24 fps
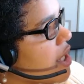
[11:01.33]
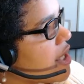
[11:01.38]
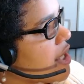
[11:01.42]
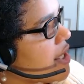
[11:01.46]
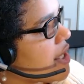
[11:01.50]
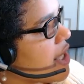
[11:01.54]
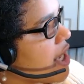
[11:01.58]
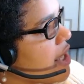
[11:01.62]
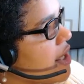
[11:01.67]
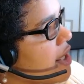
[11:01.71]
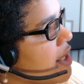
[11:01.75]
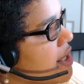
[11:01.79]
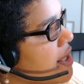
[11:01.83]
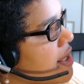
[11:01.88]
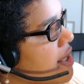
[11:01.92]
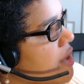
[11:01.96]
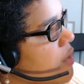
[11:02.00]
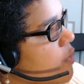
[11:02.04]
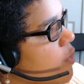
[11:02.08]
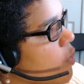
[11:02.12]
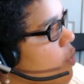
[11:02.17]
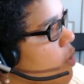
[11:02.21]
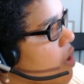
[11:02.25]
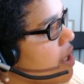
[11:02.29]
let's say this
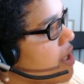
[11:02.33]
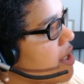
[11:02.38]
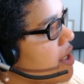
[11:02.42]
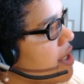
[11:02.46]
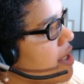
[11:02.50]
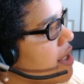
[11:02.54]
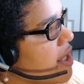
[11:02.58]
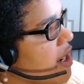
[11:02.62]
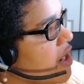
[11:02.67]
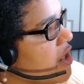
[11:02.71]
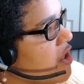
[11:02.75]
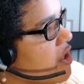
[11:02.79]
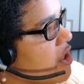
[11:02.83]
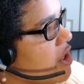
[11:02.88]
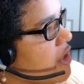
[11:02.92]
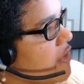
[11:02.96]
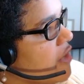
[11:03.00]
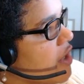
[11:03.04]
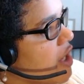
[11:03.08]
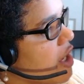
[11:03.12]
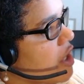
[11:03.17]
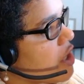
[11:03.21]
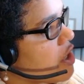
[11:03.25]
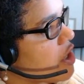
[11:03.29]
is 1 standard
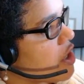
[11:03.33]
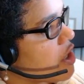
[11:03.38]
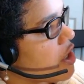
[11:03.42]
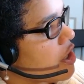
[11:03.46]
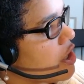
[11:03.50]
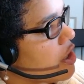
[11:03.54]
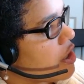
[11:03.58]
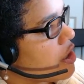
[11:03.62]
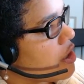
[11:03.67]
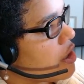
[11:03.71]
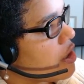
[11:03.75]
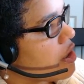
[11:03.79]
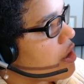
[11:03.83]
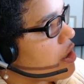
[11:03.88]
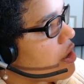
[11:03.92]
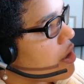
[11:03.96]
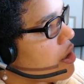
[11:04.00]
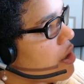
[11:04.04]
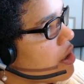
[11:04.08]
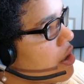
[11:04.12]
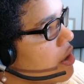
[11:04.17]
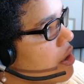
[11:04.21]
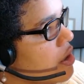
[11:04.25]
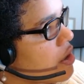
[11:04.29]
deviation.
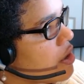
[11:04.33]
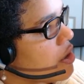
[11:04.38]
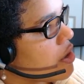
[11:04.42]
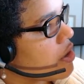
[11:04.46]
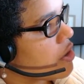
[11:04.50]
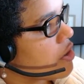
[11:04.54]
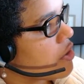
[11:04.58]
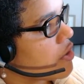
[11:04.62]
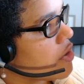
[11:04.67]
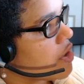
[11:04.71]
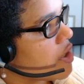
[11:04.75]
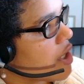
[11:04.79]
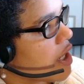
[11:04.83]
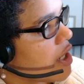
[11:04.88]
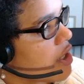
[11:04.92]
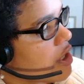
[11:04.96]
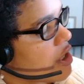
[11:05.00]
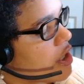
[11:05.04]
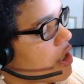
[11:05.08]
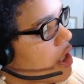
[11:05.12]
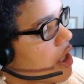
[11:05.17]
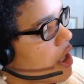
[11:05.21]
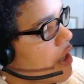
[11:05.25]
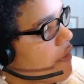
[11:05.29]
This is 2
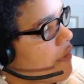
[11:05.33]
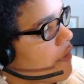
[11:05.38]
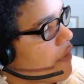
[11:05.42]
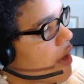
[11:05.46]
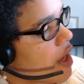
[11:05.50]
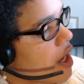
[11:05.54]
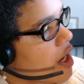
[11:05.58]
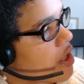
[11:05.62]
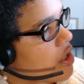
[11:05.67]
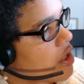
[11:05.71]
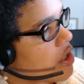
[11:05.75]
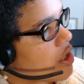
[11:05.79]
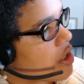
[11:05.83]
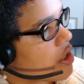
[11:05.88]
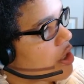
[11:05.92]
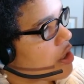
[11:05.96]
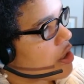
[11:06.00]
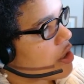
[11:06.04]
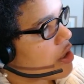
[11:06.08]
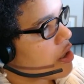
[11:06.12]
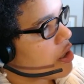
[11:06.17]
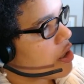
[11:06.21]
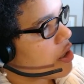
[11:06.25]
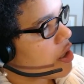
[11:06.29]
standard
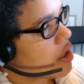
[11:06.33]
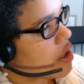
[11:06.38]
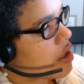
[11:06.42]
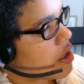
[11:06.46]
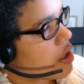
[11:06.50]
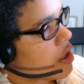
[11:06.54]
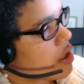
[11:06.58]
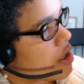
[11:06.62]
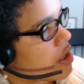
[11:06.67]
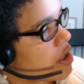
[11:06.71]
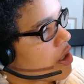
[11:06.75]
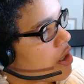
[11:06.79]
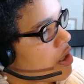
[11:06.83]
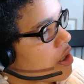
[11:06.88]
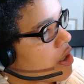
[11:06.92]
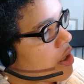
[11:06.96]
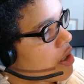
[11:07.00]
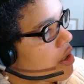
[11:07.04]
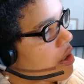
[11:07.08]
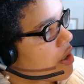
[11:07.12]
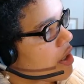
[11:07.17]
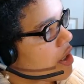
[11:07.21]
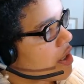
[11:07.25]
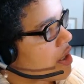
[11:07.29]
deviation.
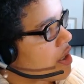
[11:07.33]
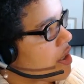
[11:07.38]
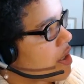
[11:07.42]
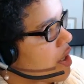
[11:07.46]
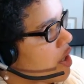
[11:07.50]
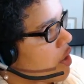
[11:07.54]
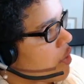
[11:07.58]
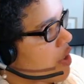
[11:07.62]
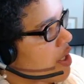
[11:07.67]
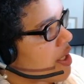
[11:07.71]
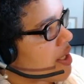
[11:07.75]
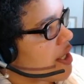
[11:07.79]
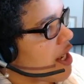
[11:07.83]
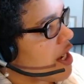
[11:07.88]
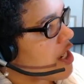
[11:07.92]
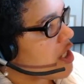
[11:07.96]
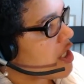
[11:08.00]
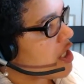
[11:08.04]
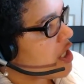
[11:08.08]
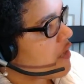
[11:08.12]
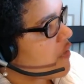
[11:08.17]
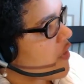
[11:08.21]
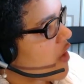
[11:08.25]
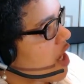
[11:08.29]
This is 3
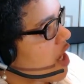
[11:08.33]
standard